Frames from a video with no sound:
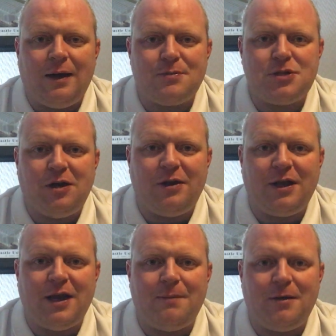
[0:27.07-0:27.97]
I'm starting
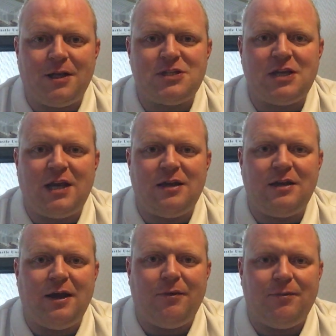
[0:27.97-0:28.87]
to get a bit excited
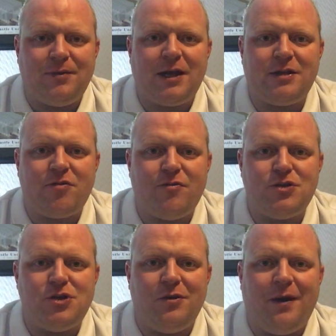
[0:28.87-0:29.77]
now, that is for
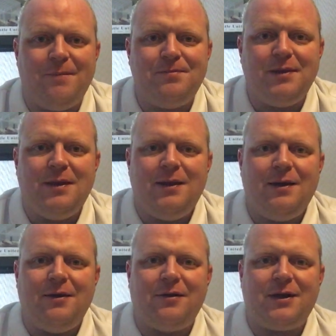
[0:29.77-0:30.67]
sure.
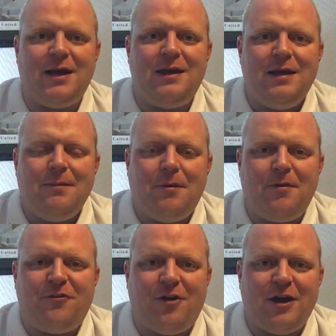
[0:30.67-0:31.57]
Okay, but
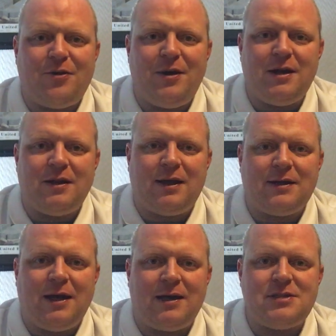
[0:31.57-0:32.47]
before I go into
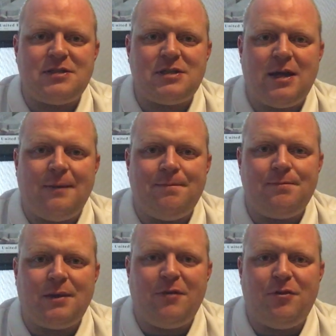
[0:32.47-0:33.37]
that, guys,
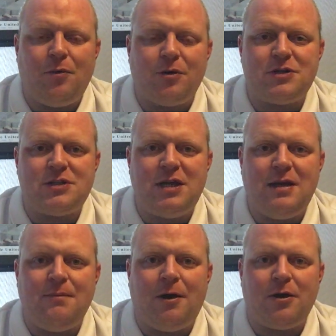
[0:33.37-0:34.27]
if you want to
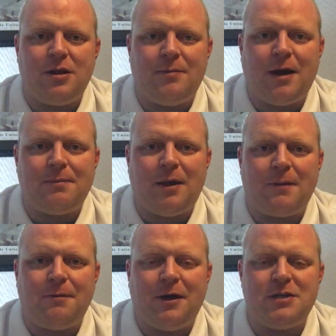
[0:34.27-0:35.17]
see Marty the Mad
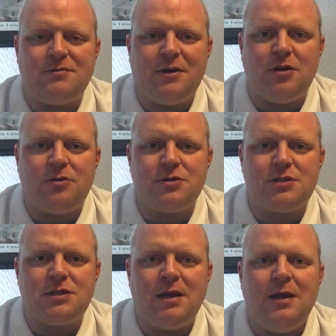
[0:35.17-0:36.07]
Magpie's
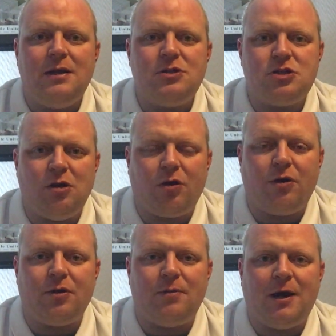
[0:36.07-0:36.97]
videos, just log
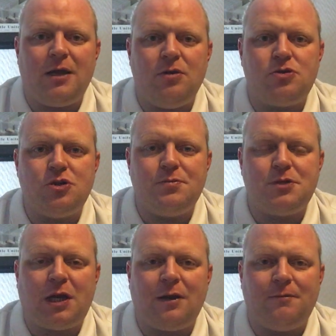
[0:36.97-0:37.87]
on to my YouTube
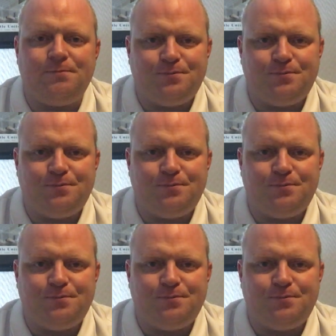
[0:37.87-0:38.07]
channel.